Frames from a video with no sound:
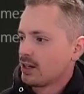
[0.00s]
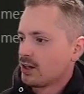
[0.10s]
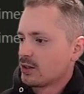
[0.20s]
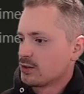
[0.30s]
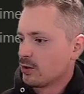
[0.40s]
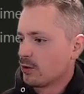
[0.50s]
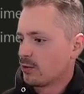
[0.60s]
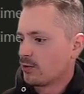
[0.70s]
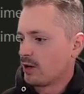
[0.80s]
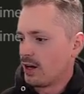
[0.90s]
So
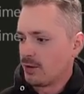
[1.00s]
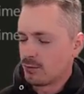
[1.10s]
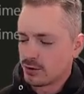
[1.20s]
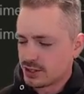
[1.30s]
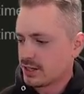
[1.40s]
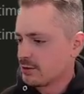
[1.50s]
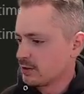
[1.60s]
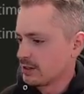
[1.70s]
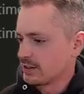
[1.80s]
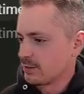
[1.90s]
if, um, well, to give
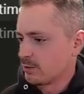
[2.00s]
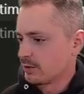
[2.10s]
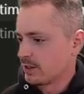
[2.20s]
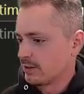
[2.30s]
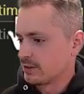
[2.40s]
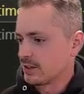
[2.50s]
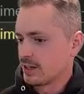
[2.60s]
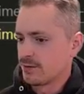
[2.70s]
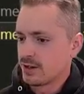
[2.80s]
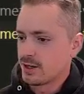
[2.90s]
you an example what that looks
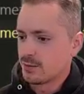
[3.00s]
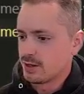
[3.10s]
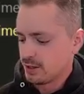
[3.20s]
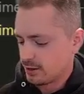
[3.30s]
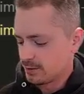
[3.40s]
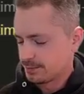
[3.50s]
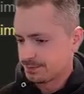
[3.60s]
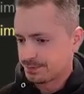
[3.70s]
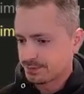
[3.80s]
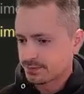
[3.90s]
like, if I come here
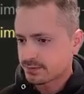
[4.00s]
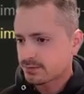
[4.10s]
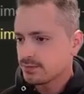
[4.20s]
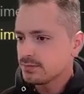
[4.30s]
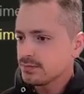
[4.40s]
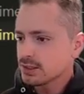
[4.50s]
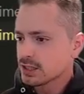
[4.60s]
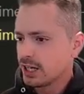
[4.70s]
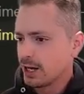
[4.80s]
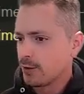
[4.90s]

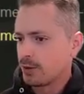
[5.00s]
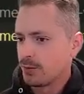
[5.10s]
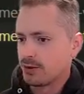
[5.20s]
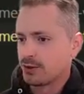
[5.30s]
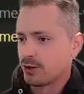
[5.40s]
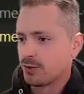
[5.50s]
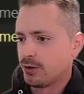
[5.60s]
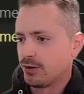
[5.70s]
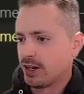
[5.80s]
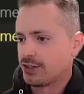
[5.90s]
and I open up the
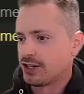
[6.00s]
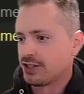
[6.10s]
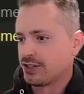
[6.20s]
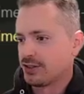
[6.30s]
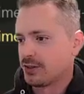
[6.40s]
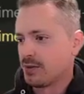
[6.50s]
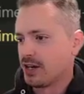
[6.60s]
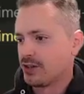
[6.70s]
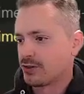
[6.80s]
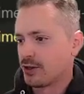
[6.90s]
terminal and I change into
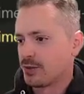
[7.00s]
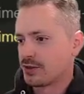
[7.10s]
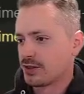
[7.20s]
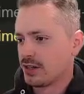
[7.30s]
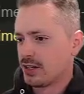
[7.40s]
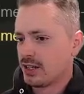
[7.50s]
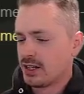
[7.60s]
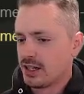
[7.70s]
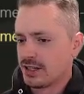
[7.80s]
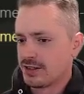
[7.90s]
manuscripts
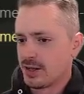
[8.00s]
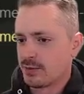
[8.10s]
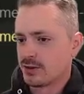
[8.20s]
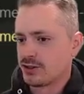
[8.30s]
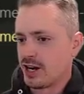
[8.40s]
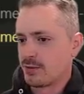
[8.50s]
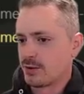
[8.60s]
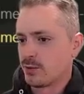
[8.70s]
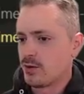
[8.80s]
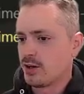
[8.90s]
examples
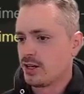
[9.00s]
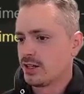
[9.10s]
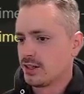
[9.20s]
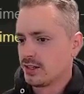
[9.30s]
chapter one,